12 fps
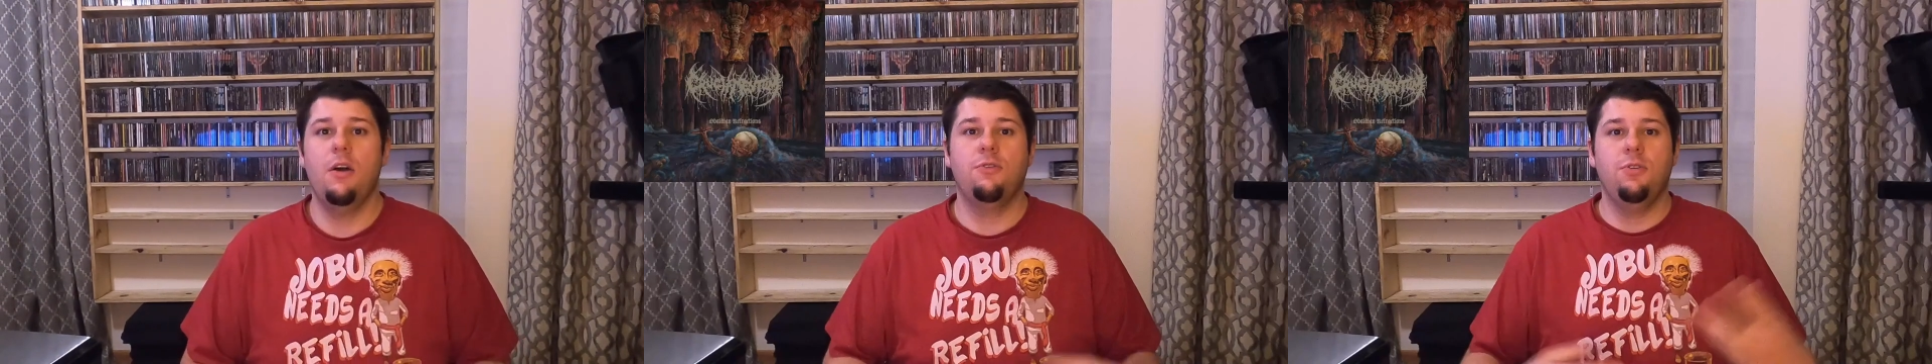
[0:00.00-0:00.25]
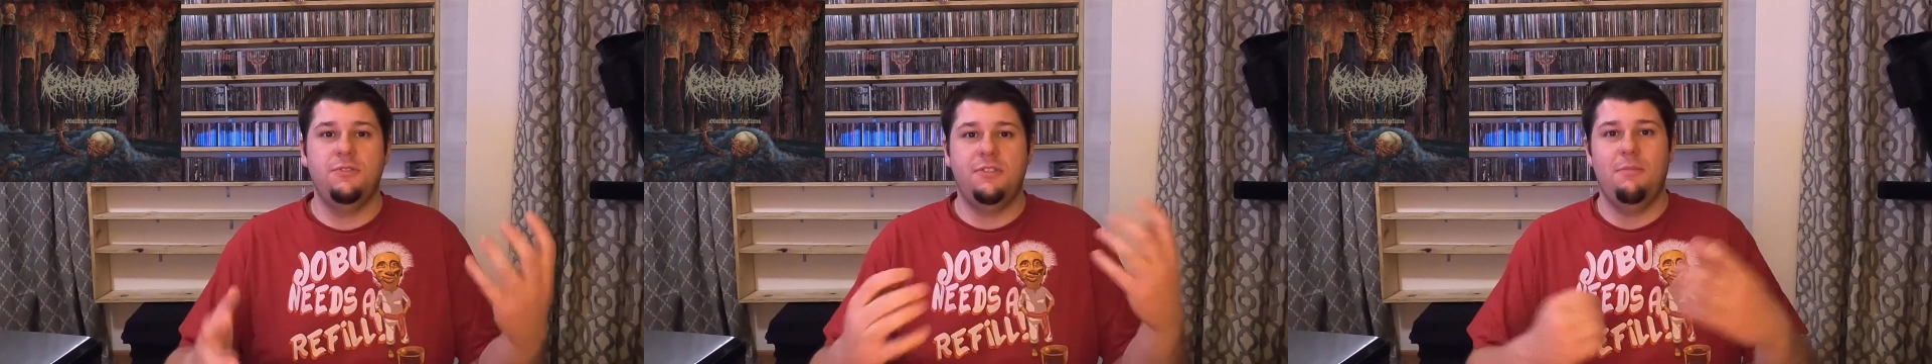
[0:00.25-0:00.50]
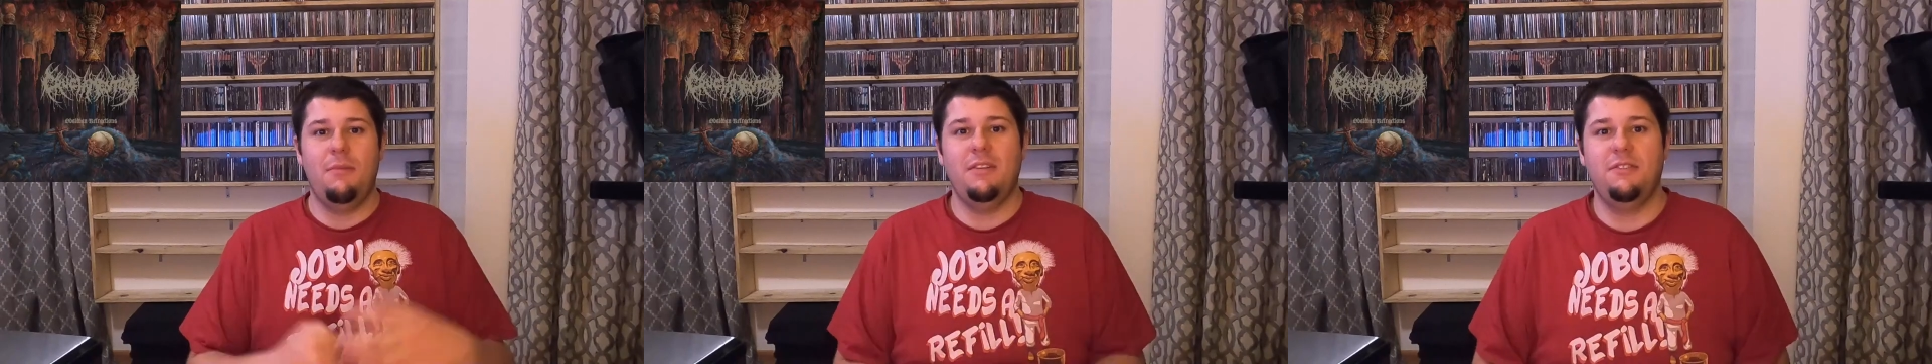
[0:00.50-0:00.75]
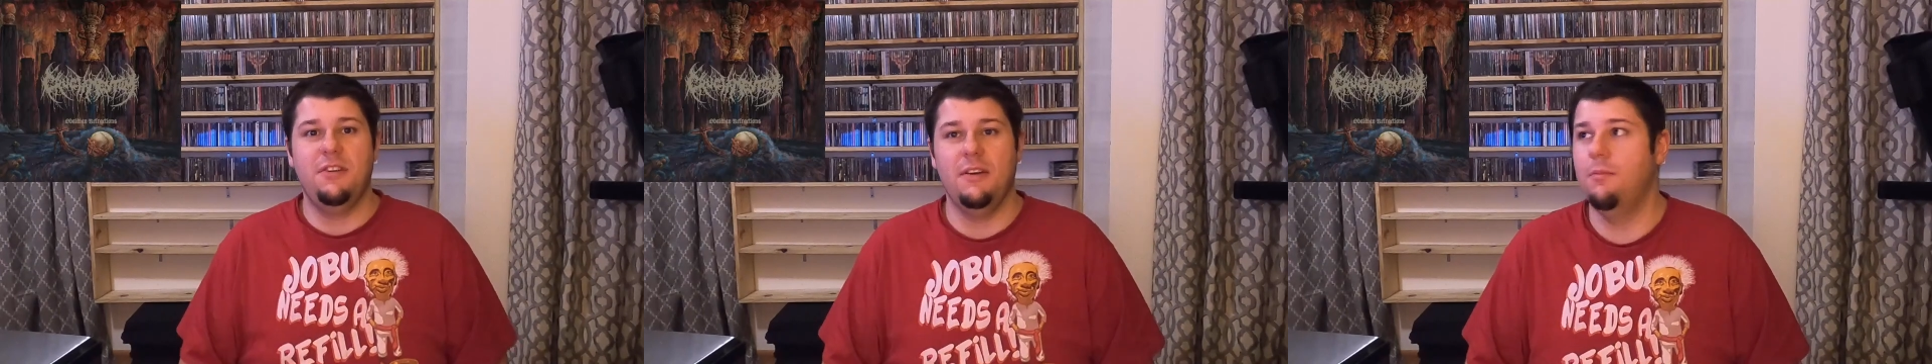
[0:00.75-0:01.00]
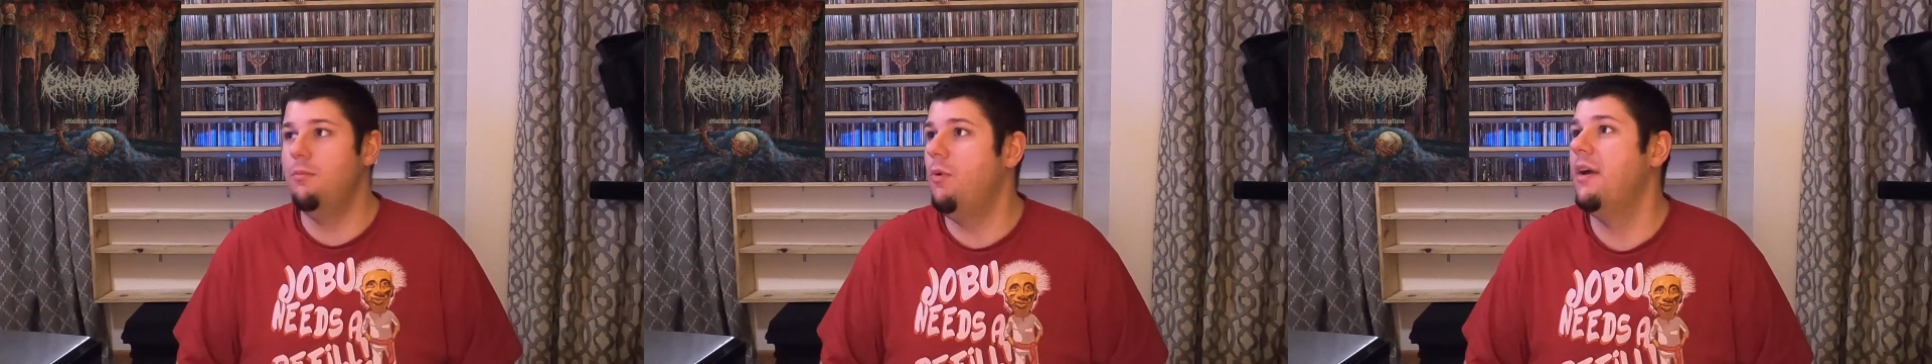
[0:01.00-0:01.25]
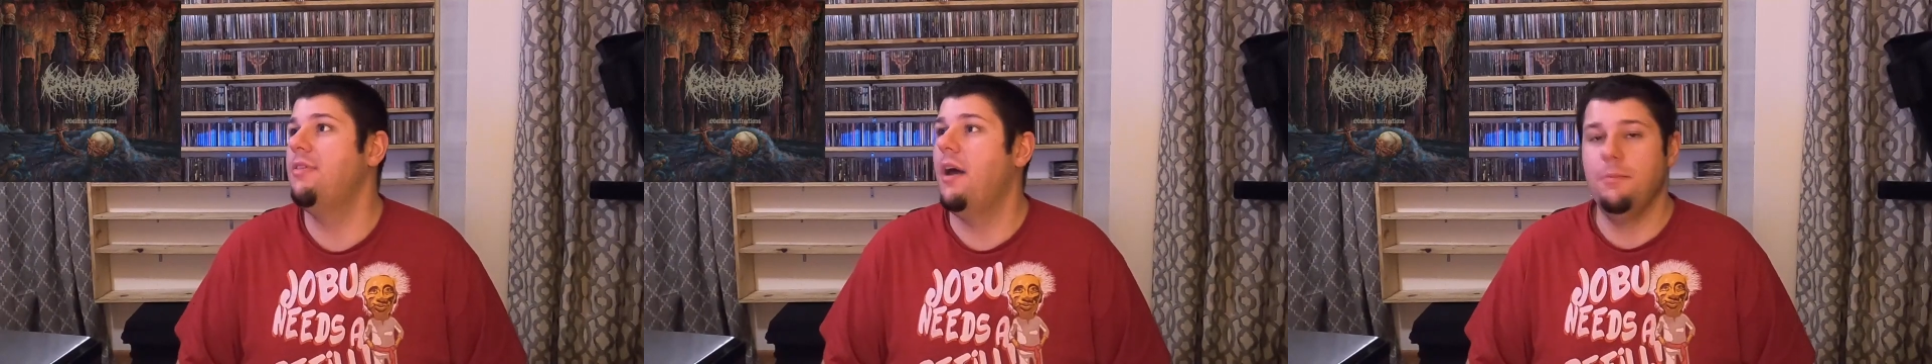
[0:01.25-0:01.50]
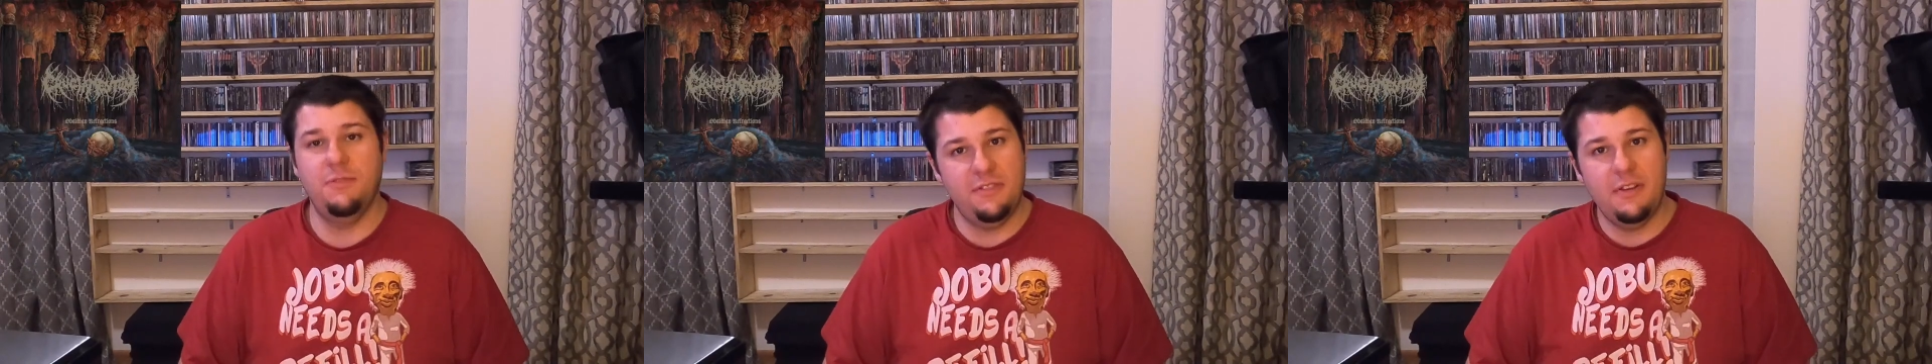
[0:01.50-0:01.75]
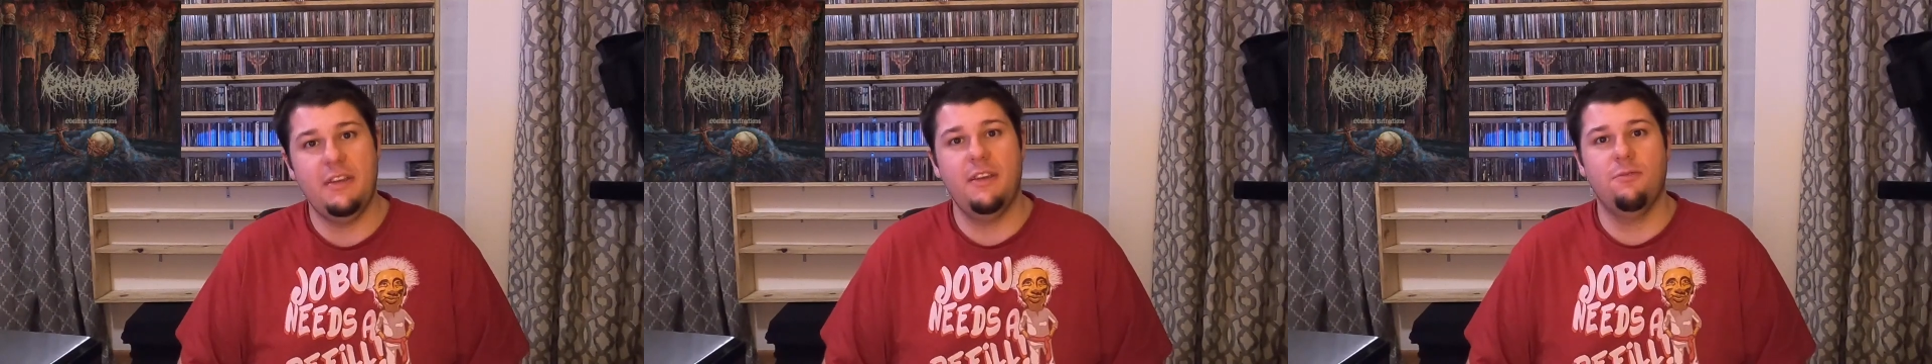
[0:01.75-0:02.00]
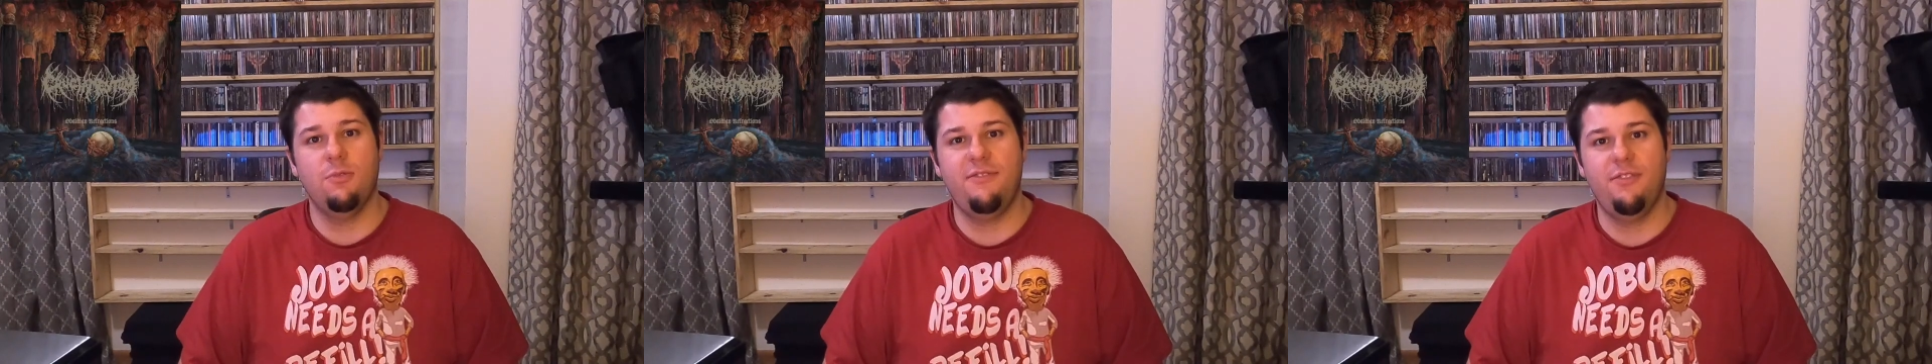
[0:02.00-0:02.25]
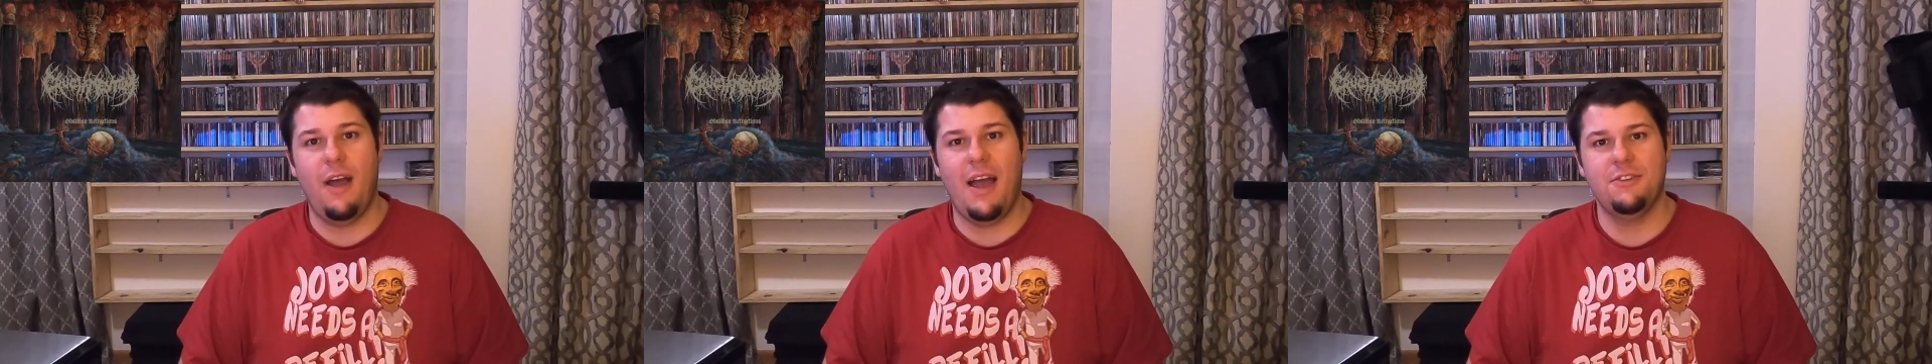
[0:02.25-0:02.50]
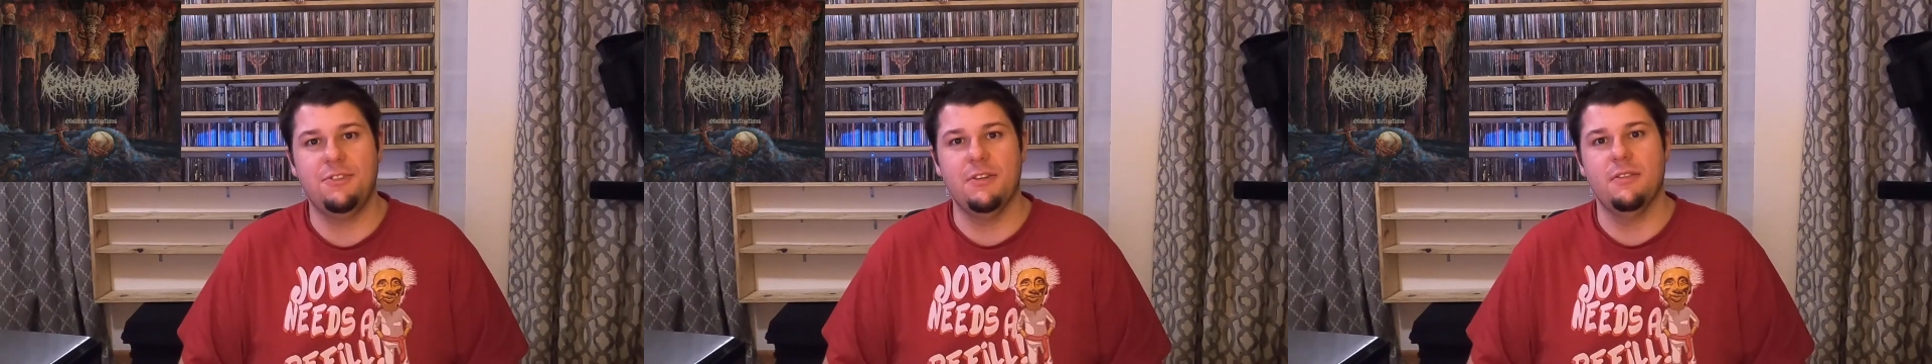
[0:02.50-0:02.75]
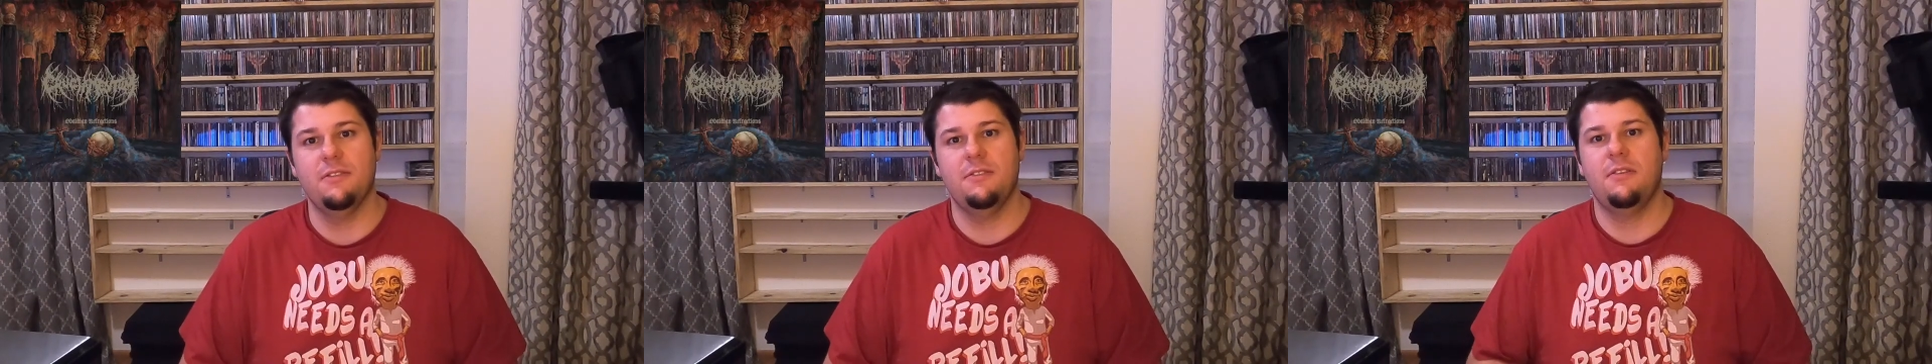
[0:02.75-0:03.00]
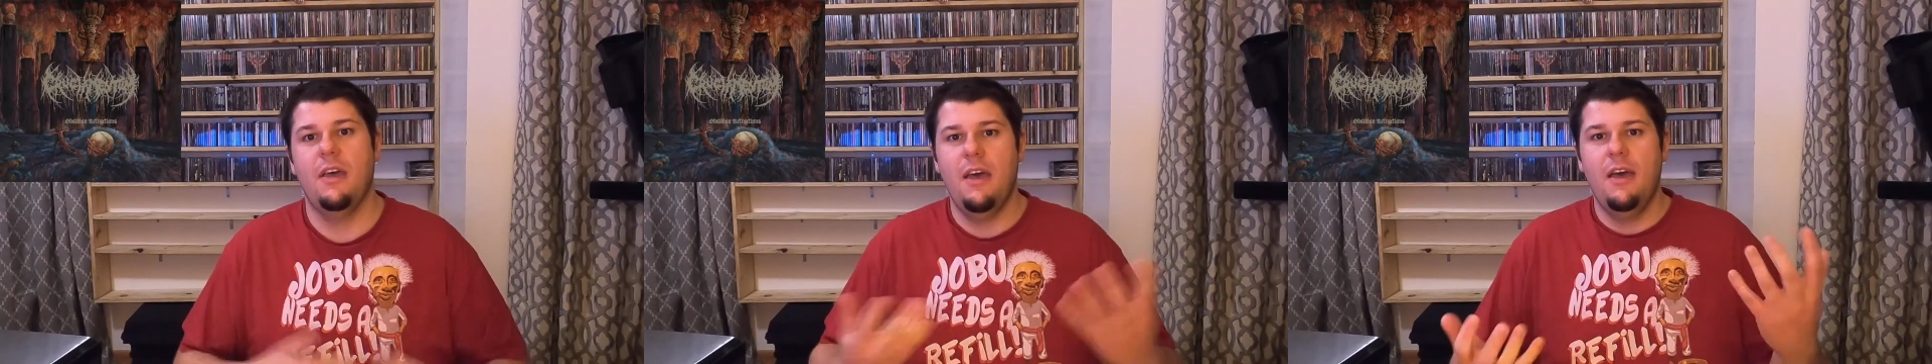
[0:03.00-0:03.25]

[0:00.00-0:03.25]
Cruciamentum with Obsidian Refractions.